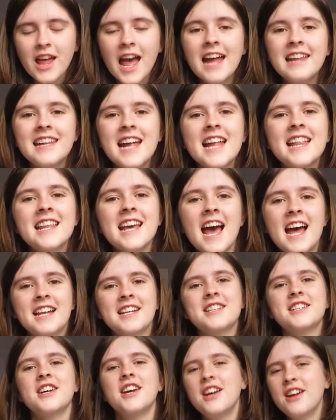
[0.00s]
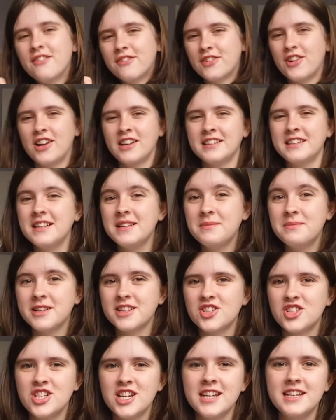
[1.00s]
And then at the end, we've got a little
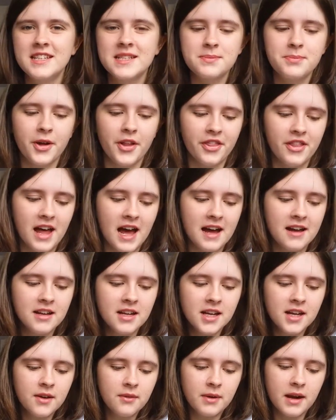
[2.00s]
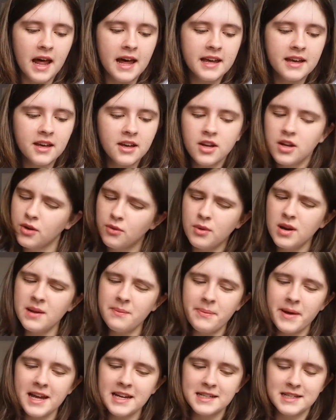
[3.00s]
bit of cheeky spun there. We're like, we
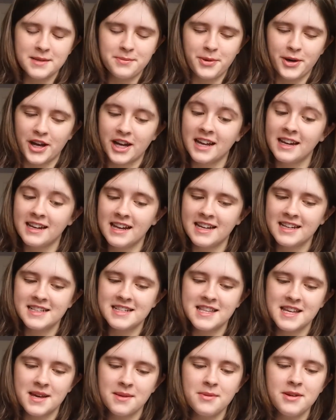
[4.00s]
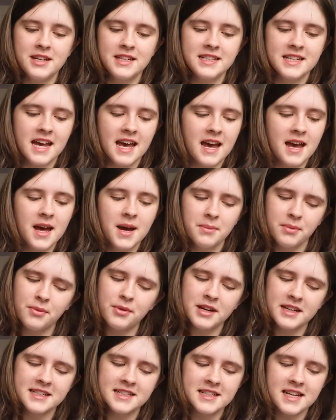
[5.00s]
debated putting a link to the community here, but
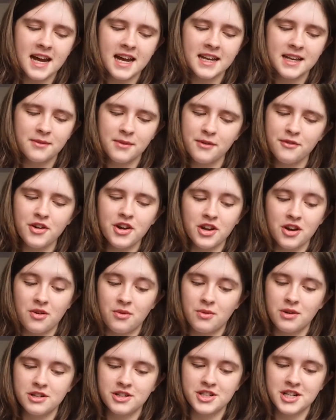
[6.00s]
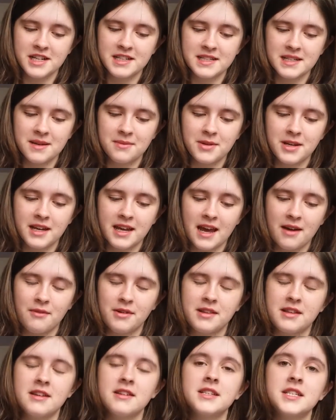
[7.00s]
we decided that we've only got one chance to communicate
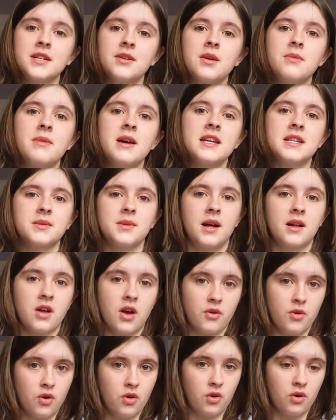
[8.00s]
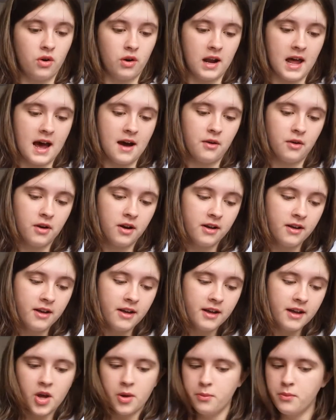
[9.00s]
with you, so we may as well go all out.
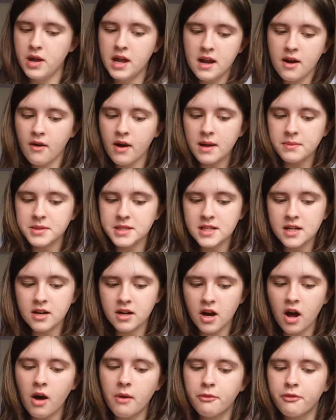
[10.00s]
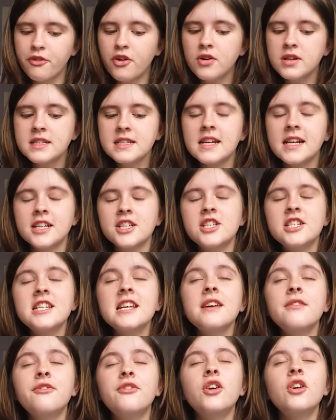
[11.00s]

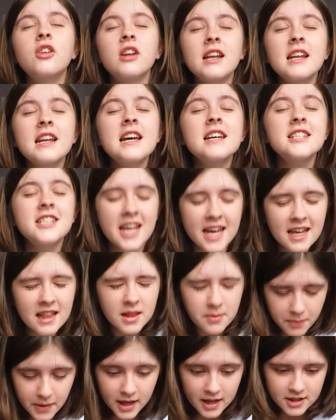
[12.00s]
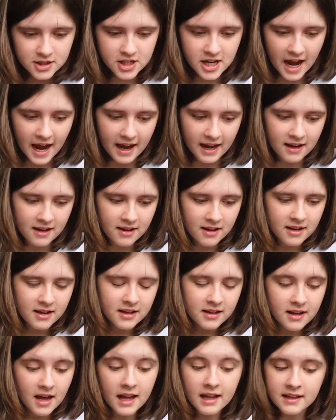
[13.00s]
AminoApps.com/C/kickthepj.
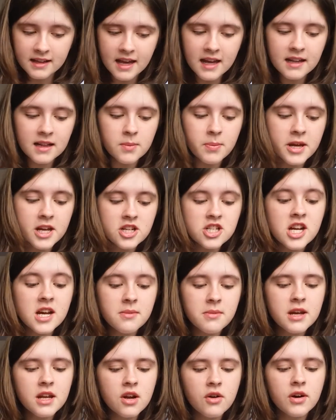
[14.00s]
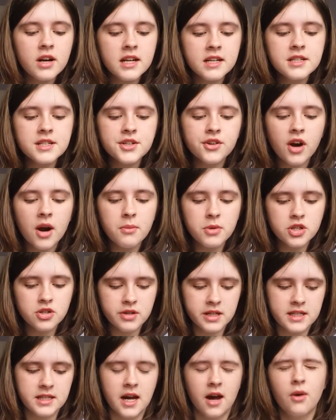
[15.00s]
At kickthepj Amino on Instagram and
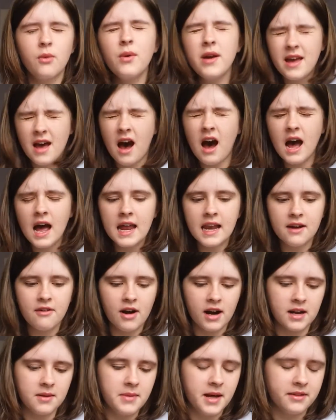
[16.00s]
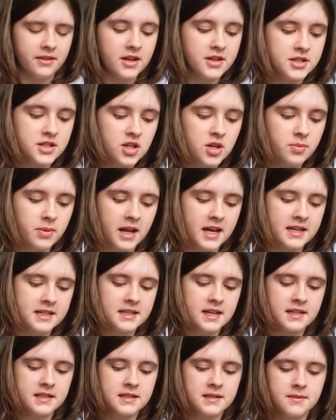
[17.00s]
Twitter. We highly recommend those two
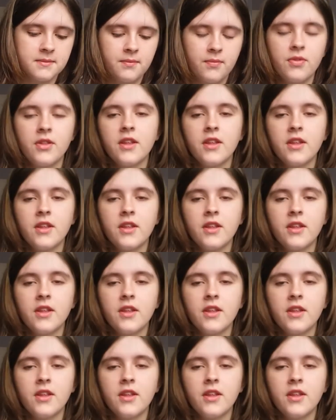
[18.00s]
places.